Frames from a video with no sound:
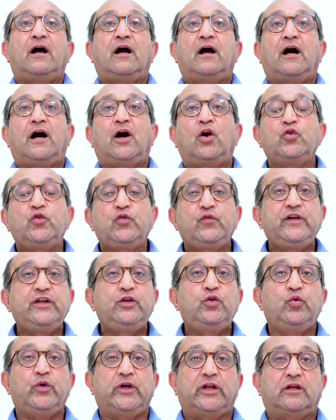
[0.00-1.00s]
How do we
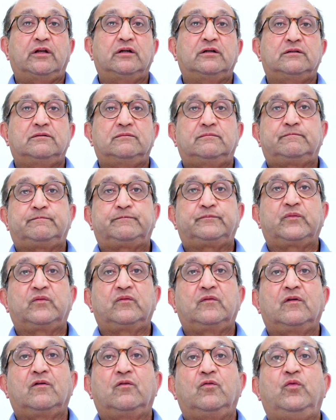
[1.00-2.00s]
do it?
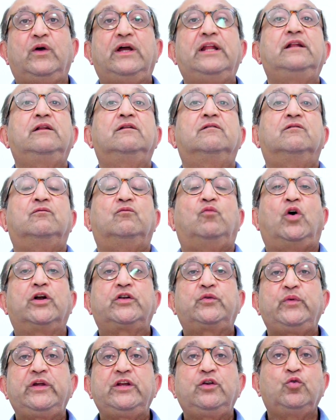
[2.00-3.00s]
Well,
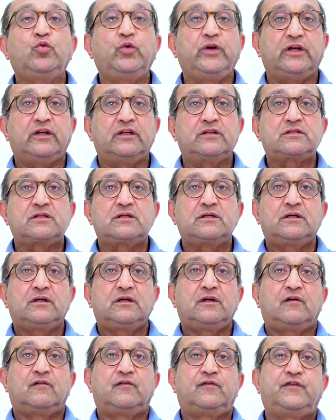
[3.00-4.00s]
what we do is,
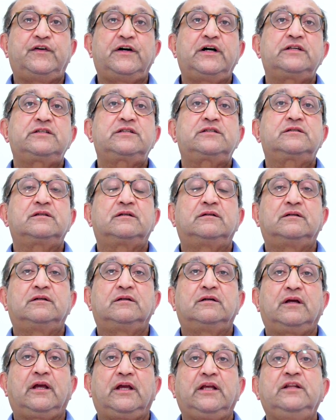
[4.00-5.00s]
first
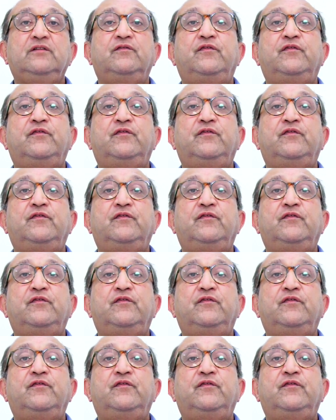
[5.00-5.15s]
in